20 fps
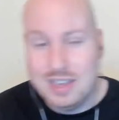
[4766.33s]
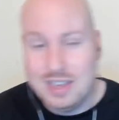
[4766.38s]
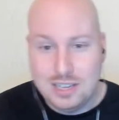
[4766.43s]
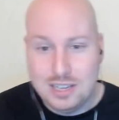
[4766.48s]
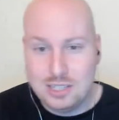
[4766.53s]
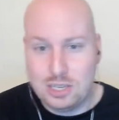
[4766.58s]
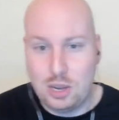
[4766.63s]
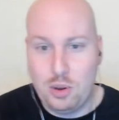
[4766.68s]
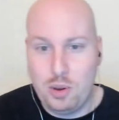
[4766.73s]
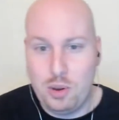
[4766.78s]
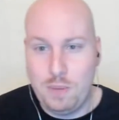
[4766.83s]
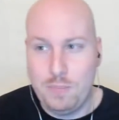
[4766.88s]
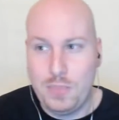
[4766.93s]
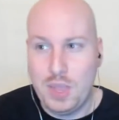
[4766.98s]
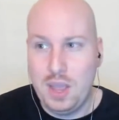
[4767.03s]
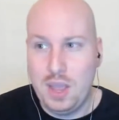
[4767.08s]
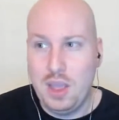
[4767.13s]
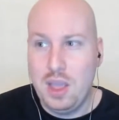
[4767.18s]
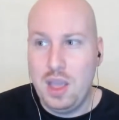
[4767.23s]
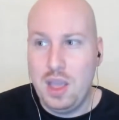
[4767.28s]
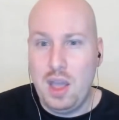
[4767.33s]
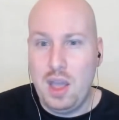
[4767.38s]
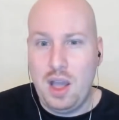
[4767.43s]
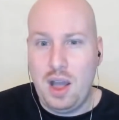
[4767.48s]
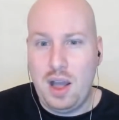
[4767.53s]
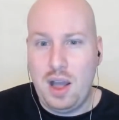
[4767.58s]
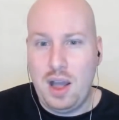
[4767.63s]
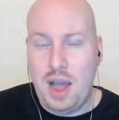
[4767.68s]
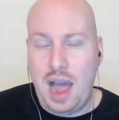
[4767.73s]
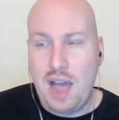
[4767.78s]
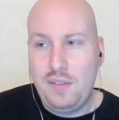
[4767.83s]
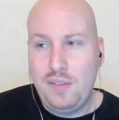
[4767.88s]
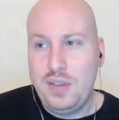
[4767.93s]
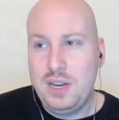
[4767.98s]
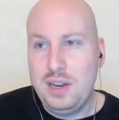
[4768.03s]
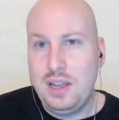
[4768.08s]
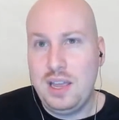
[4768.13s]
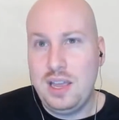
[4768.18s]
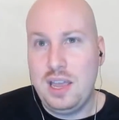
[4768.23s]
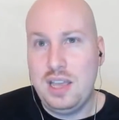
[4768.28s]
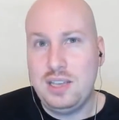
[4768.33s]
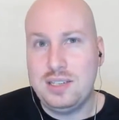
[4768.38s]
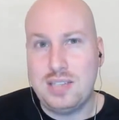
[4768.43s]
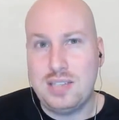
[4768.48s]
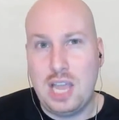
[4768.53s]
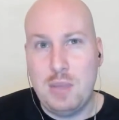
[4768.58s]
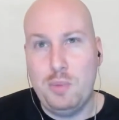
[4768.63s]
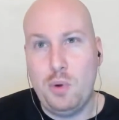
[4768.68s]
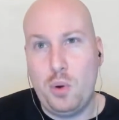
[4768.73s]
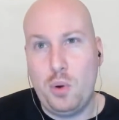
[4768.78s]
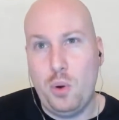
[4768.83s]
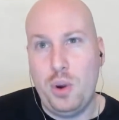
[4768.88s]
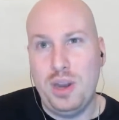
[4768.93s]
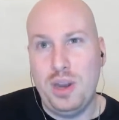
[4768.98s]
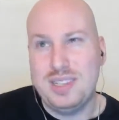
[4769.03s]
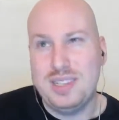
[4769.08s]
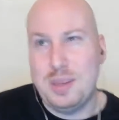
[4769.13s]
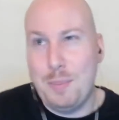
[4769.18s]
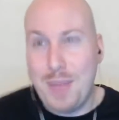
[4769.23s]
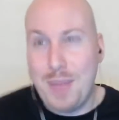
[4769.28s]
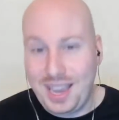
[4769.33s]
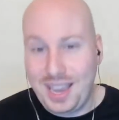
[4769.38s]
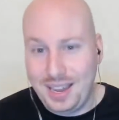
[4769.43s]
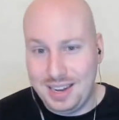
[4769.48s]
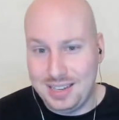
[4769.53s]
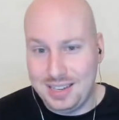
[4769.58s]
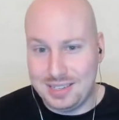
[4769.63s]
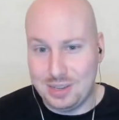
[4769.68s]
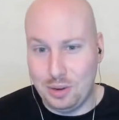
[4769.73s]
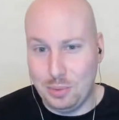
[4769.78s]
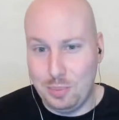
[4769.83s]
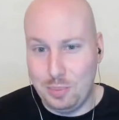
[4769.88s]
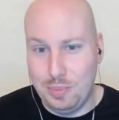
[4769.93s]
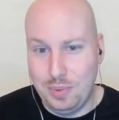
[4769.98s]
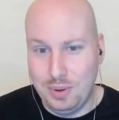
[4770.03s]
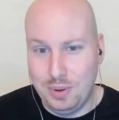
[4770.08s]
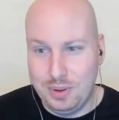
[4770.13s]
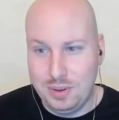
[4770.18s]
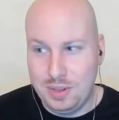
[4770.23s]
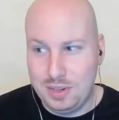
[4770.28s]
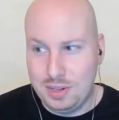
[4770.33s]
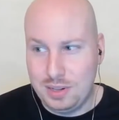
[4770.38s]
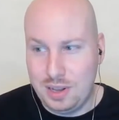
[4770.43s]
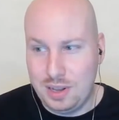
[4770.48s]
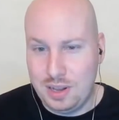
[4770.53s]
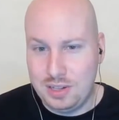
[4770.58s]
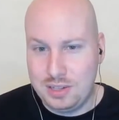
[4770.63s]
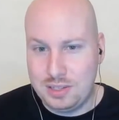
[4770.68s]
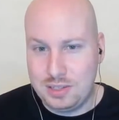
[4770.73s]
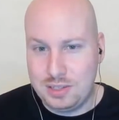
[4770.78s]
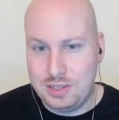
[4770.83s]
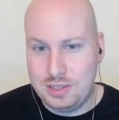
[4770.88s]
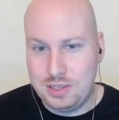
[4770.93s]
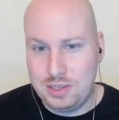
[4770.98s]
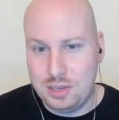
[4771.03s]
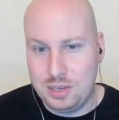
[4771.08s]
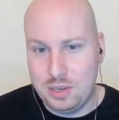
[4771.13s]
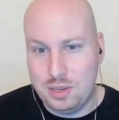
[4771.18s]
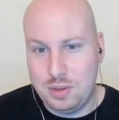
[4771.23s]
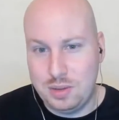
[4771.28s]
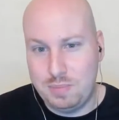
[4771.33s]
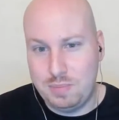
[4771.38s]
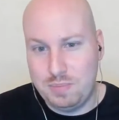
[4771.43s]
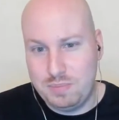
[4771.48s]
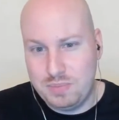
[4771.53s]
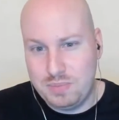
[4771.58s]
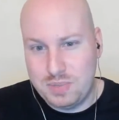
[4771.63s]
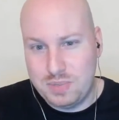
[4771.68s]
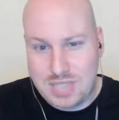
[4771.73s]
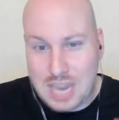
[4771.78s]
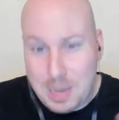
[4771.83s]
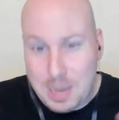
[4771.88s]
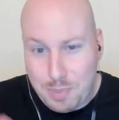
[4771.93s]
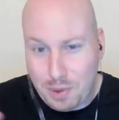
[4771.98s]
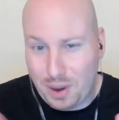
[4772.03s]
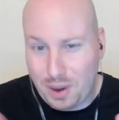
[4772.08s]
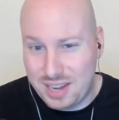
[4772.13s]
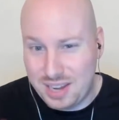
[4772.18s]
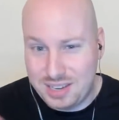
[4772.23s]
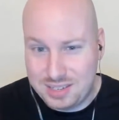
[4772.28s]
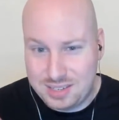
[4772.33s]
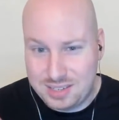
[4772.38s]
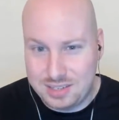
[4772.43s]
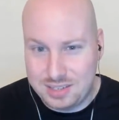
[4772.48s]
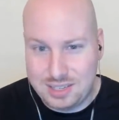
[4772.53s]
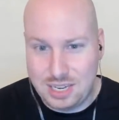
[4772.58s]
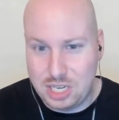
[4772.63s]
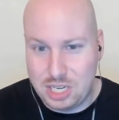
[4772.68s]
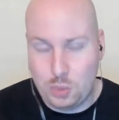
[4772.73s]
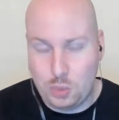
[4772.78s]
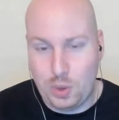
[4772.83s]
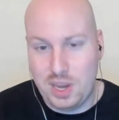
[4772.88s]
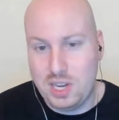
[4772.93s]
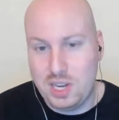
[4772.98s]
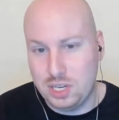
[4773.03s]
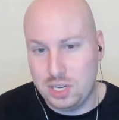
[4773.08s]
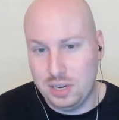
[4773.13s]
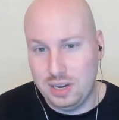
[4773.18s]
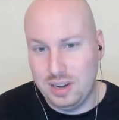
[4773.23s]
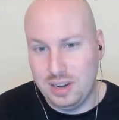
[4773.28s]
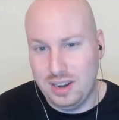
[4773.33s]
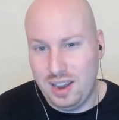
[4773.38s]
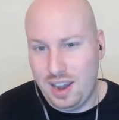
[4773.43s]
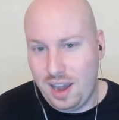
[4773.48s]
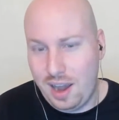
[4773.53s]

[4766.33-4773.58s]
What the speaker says: So having a stable coin as a mechanism to stabilize the situation,